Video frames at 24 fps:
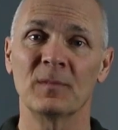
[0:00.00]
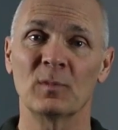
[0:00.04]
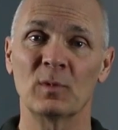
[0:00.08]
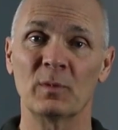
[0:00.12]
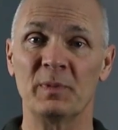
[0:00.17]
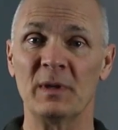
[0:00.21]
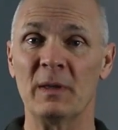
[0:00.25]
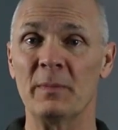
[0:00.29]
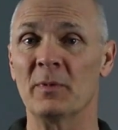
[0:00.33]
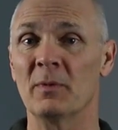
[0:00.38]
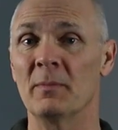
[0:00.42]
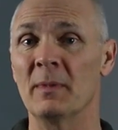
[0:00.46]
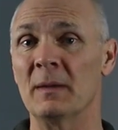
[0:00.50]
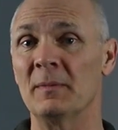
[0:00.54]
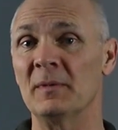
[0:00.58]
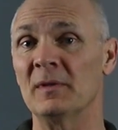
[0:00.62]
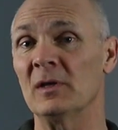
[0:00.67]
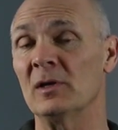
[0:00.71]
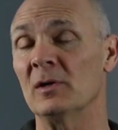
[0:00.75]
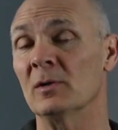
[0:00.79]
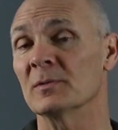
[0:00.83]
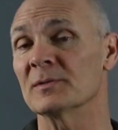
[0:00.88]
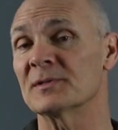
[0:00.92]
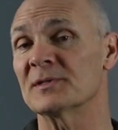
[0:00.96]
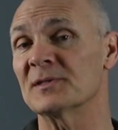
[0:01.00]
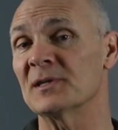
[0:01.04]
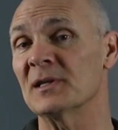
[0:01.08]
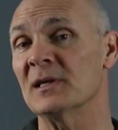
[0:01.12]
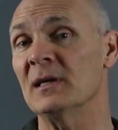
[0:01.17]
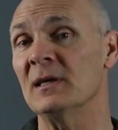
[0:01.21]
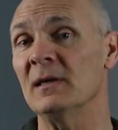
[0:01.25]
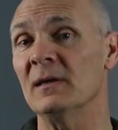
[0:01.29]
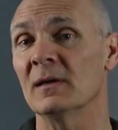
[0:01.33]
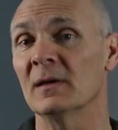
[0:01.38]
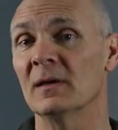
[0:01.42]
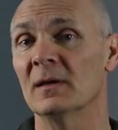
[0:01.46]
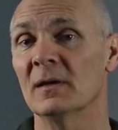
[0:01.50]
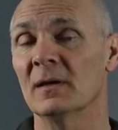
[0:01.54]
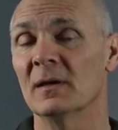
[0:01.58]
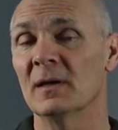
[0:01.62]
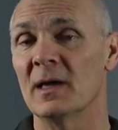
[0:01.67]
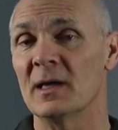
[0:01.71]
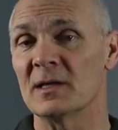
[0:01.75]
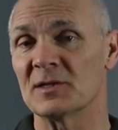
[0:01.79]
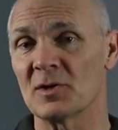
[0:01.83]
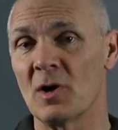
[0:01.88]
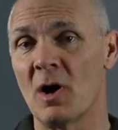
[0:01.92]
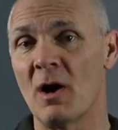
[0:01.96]
with people maybe you don't see
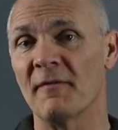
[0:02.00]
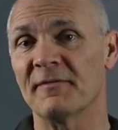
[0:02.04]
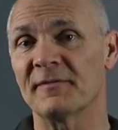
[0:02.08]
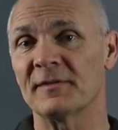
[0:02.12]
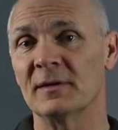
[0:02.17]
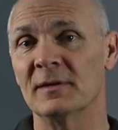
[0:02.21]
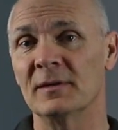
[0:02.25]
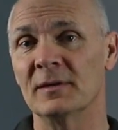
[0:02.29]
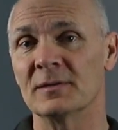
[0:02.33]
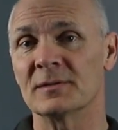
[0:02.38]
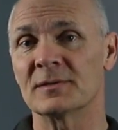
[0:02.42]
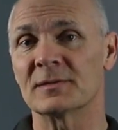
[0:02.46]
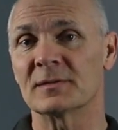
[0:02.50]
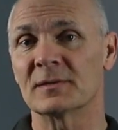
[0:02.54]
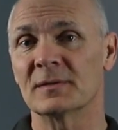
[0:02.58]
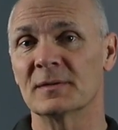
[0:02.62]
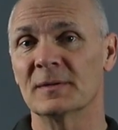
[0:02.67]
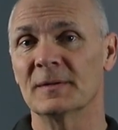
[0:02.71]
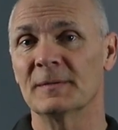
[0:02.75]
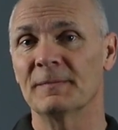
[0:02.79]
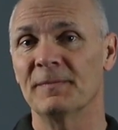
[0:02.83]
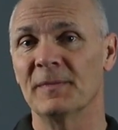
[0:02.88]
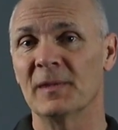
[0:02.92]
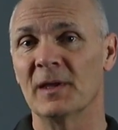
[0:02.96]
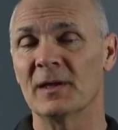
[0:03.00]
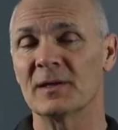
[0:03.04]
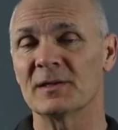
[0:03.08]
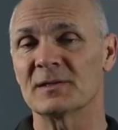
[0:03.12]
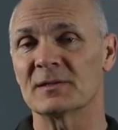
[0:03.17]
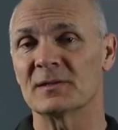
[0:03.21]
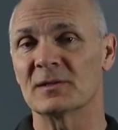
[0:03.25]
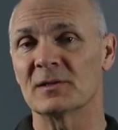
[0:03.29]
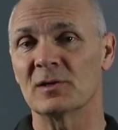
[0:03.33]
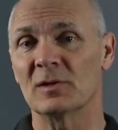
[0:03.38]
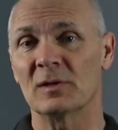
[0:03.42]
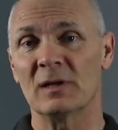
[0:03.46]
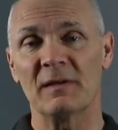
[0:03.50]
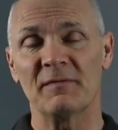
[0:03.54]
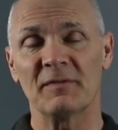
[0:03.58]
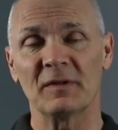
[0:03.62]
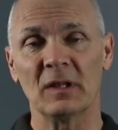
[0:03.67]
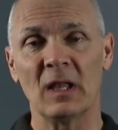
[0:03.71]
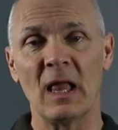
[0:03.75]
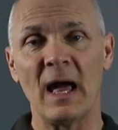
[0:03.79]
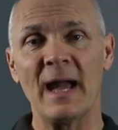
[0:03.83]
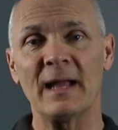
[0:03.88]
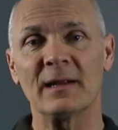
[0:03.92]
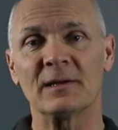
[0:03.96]
as often as, as you'd
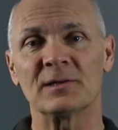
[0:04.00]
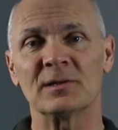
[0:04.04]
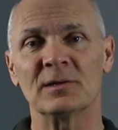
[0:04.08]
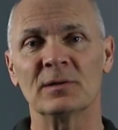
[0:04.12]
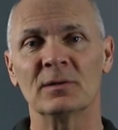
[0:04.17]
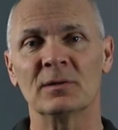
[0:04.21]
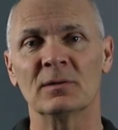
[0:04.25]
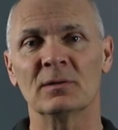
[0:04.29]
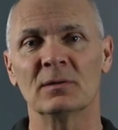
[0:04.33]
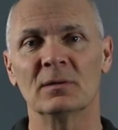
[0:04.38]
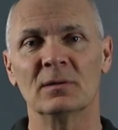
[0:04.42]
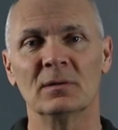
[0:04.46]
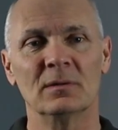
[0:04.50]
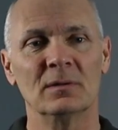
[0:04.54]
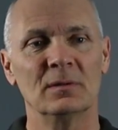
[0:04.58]
even like to.